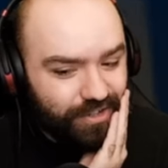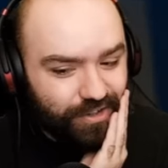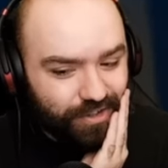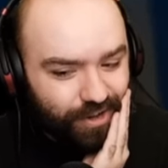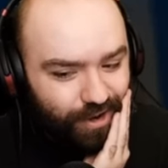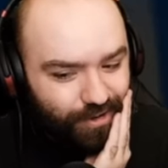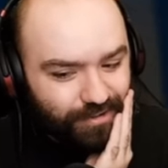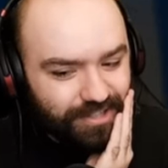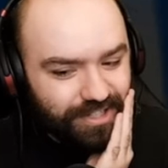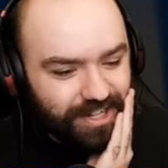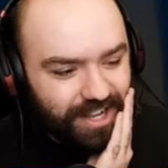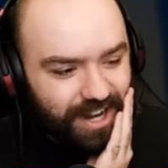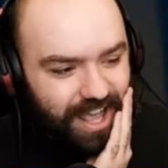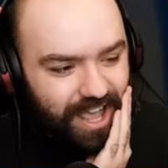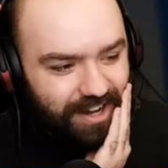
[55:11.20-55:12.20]
Dude,
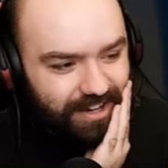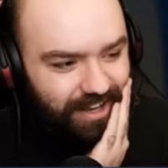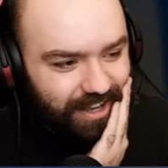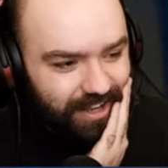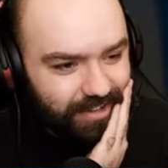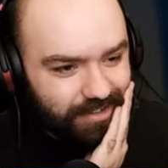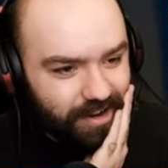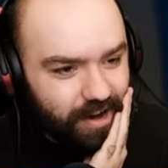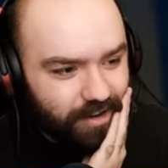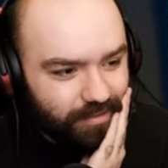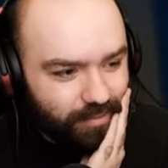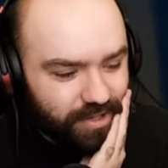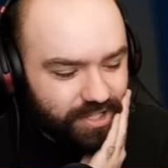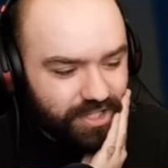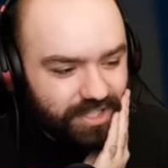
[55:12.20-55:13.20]
alternate ending.
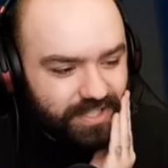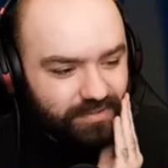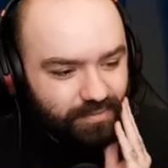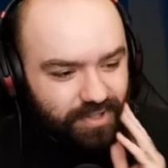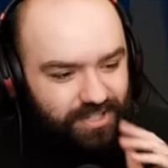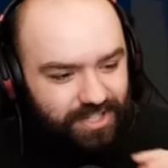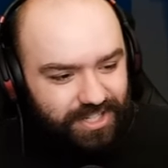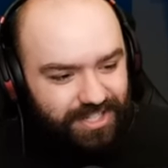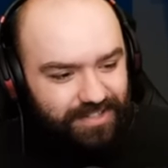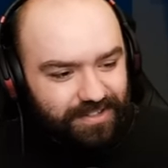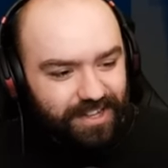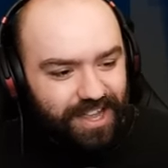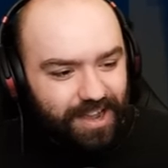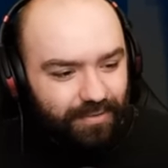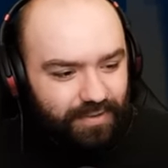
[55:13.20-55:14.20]
We just, we just,
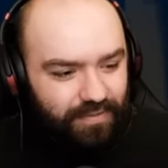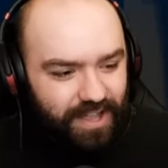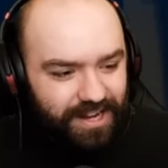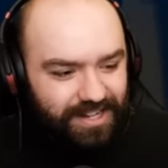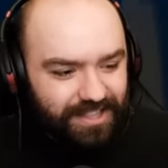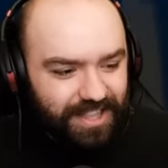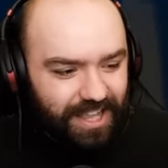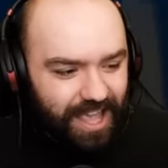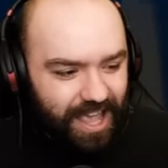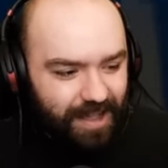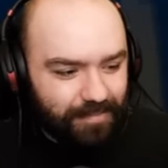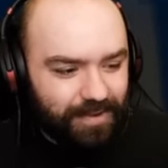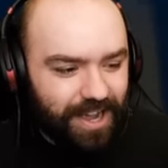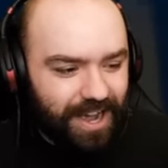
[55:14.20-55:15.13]
we've ended the game,